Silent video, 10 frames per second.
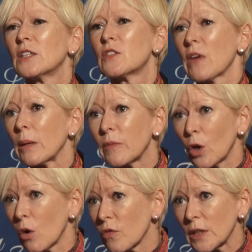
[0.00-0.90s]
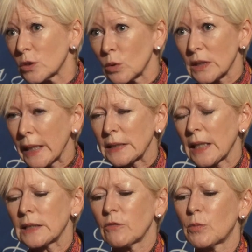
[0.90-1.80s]
developed The Office, was an
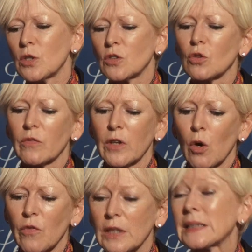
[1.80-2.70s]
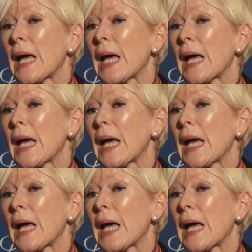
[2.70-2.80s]
executive producer of The Office,